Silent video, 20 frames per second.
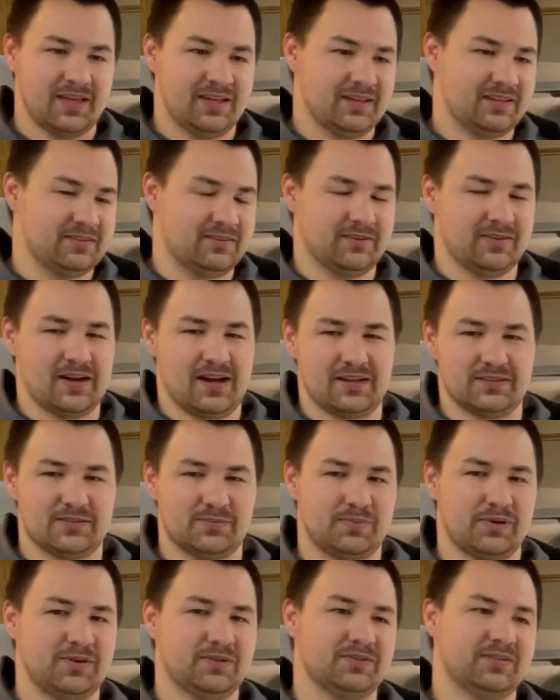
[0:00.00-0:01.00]
hit the ground
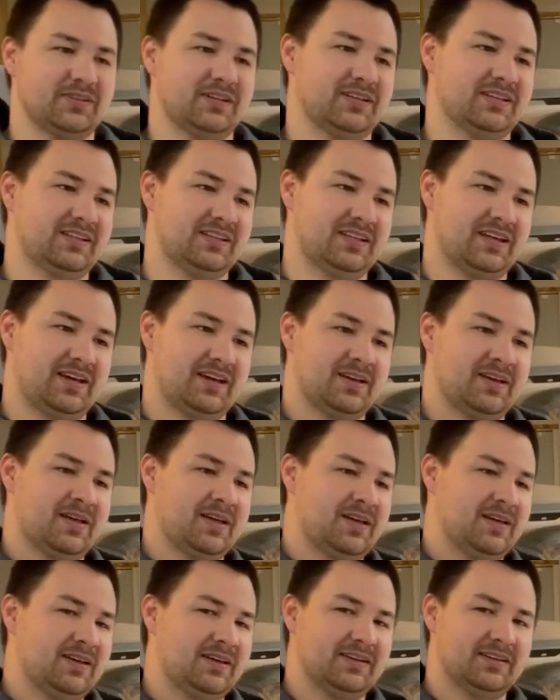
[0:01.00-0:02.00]
supposedly, and then
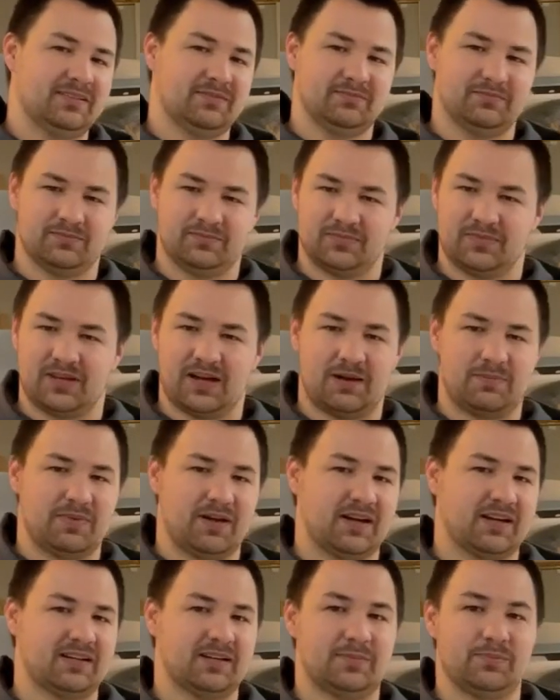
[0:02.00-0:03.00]
he got
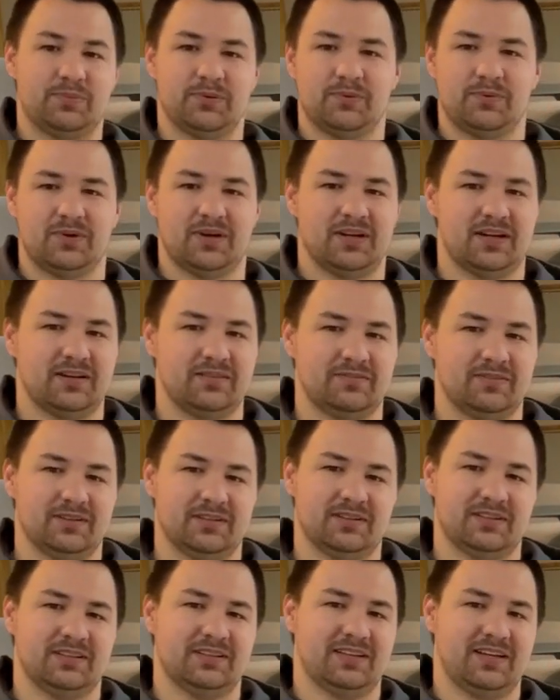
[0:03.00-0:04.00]
back up or whatever,
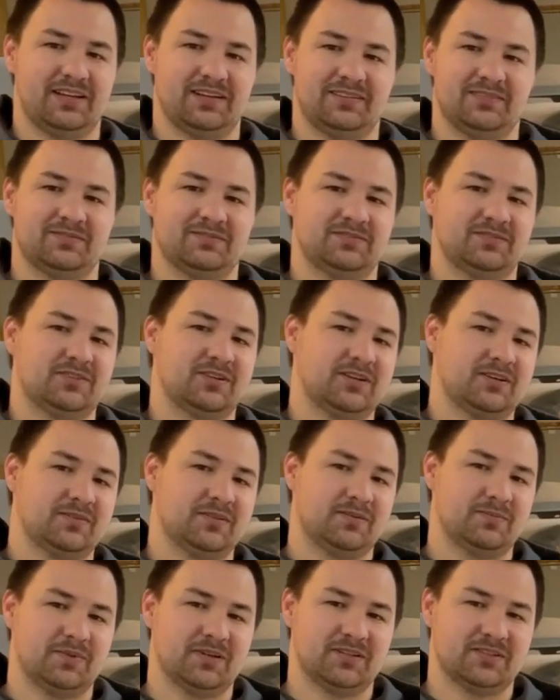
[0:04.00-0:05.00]
and then they took him to
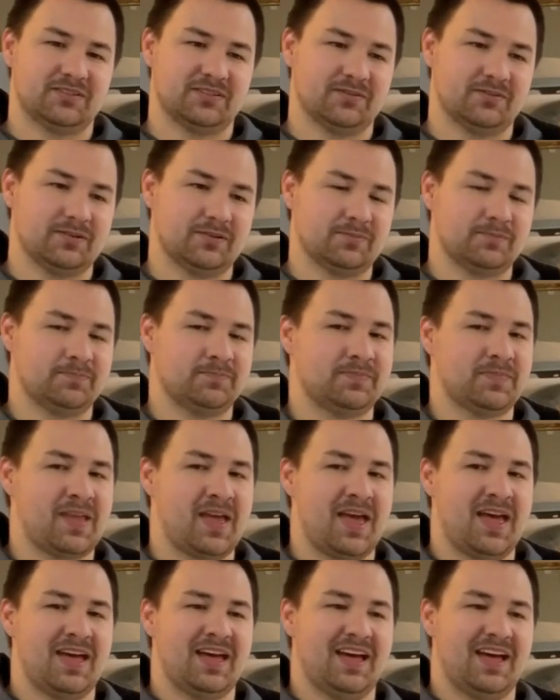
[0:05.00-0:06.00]
the emergency room,
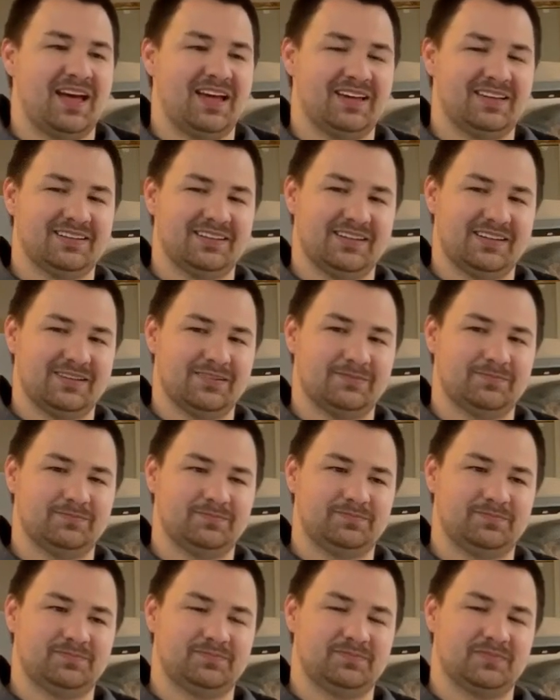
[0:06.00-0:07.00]
and
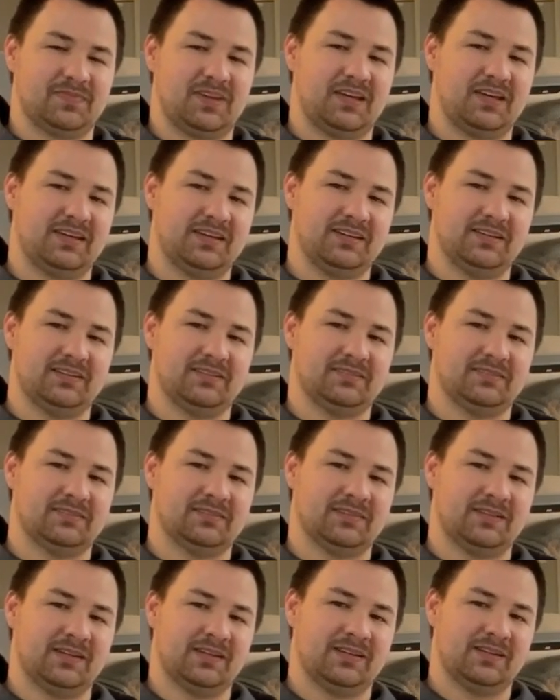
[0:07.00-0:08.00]
he
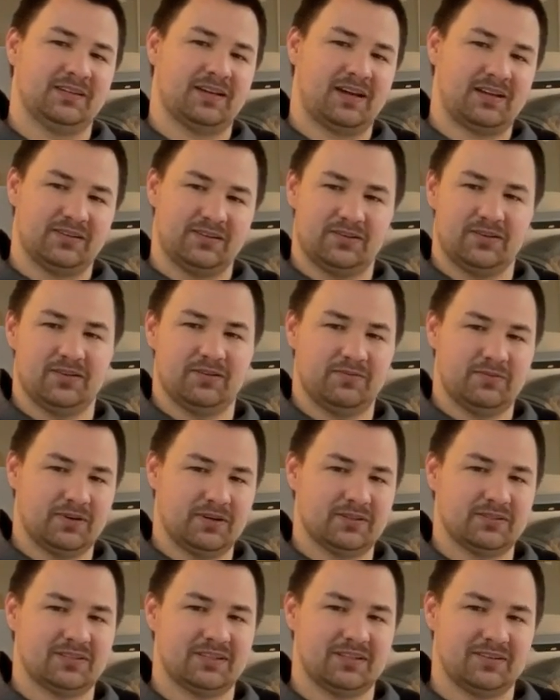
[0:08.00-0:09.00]
had to go to the
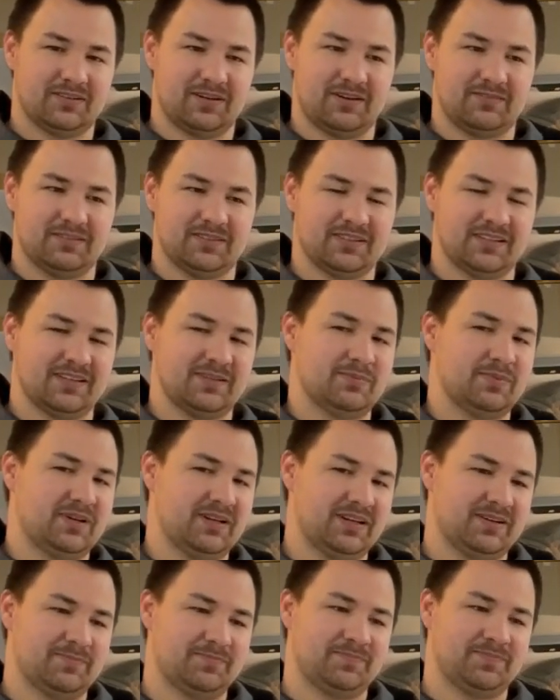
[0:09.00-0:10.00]
burn center, obviously, but
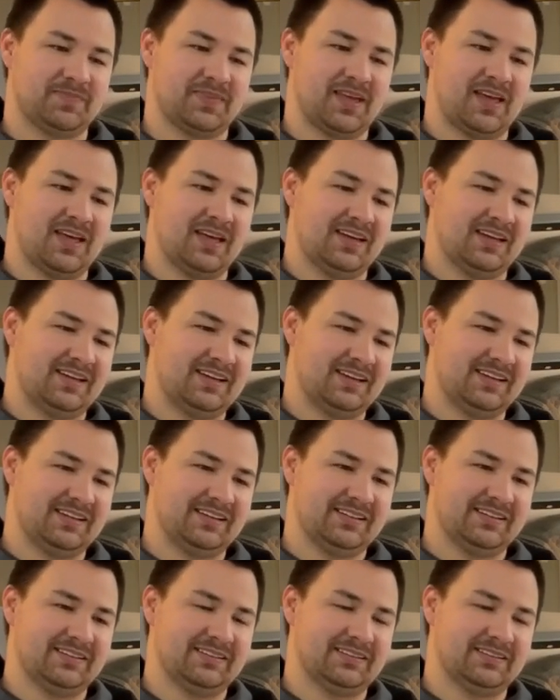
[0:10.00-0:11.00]

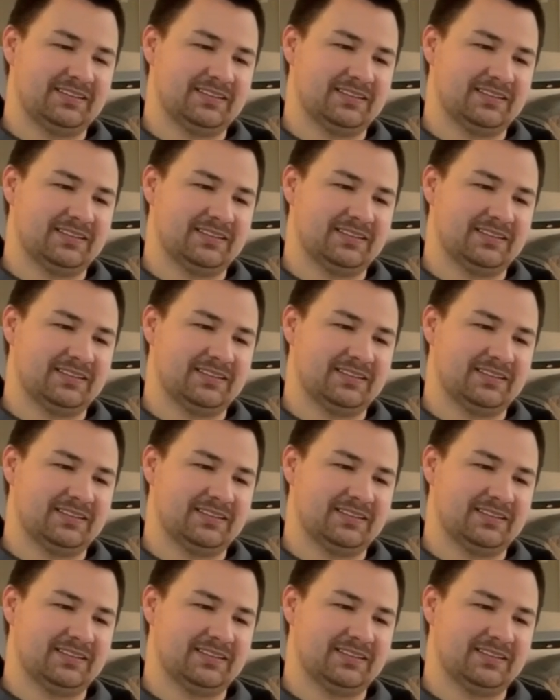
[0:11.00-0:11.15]
he